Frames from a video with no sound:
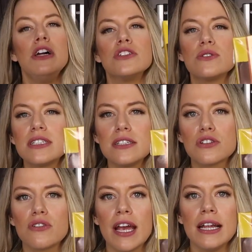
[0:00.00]
So this is
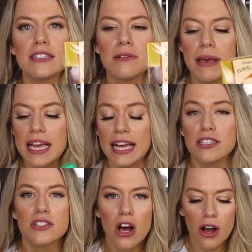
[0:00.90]
great to make a
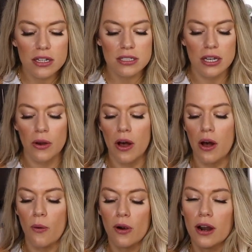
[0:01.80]
sauce
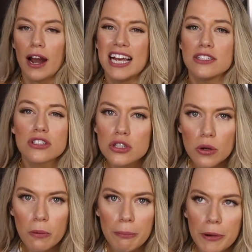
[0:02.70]
or a
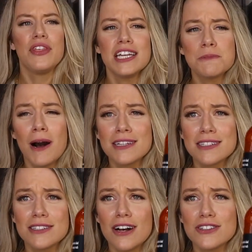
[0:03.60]
soup. This
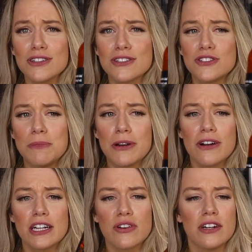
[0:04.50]
pasta sauce looks super
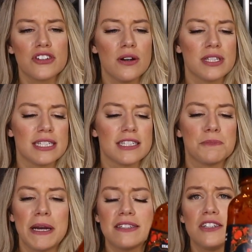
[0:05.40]
good at Trader Joe's. It's a
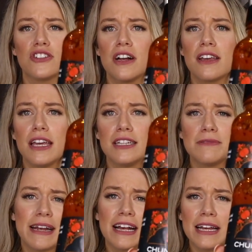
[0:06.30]
spicy, chunky
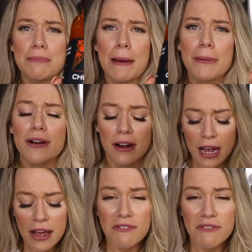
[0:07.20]
tomato and pepper.